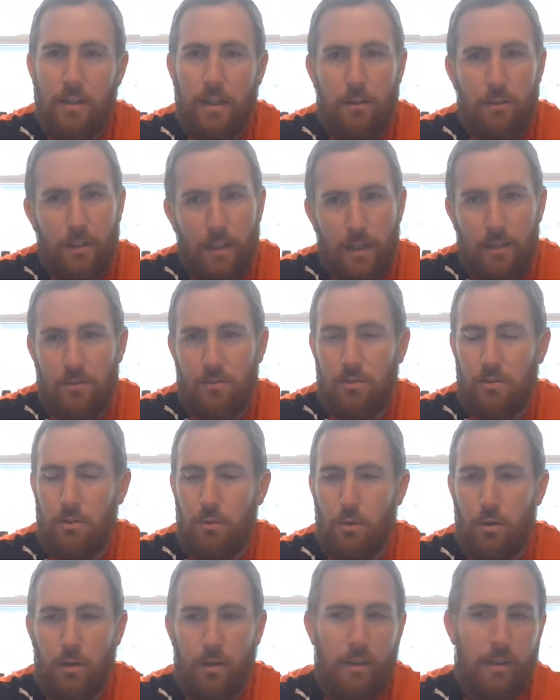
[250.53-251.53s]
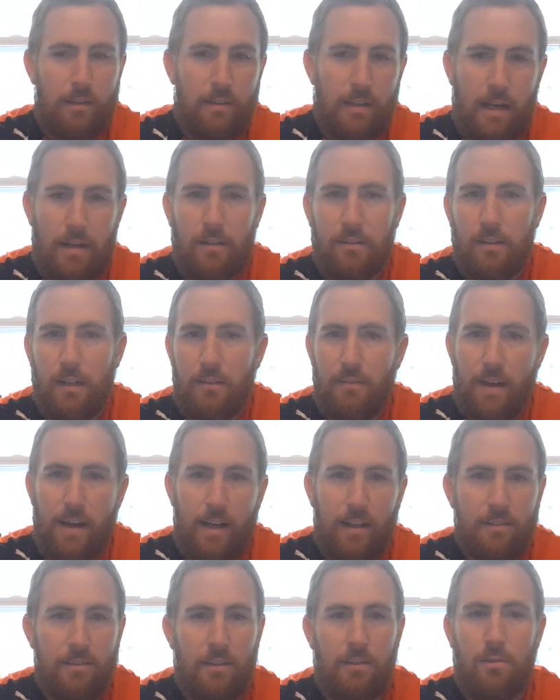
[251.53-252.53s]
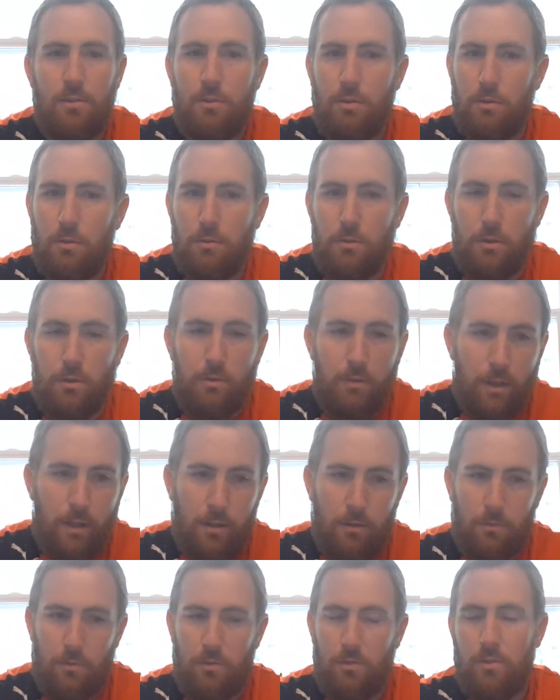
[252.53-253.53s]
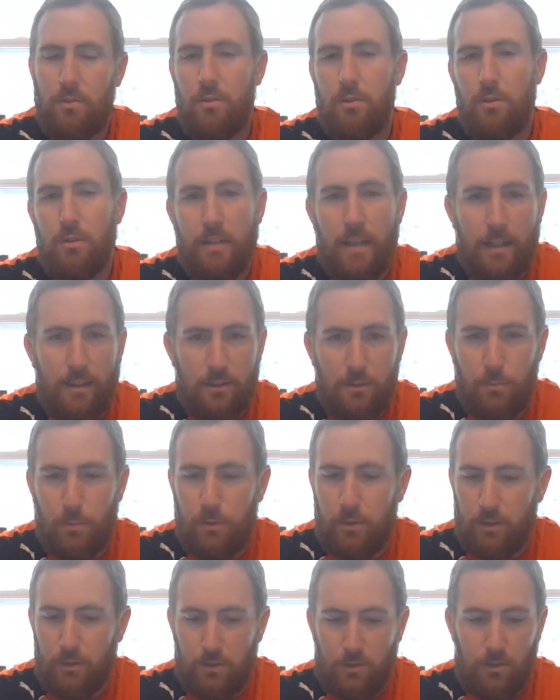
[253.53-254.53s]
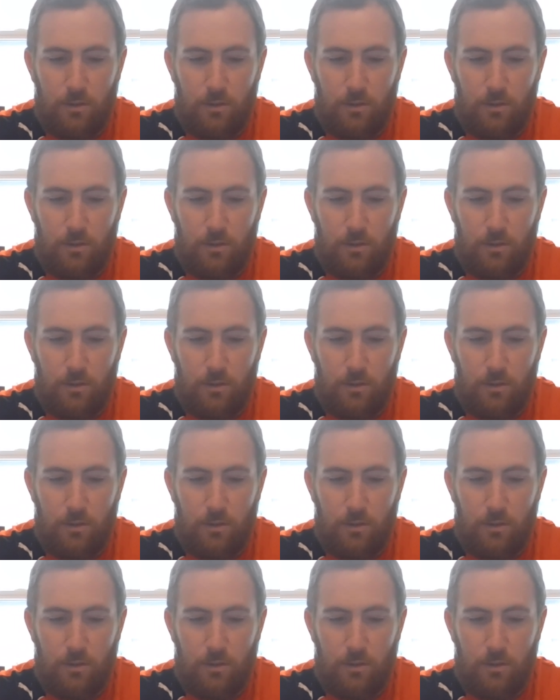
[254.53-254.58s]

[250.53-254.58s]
Now, yes, you are going to technically have access to your notes, your textbook.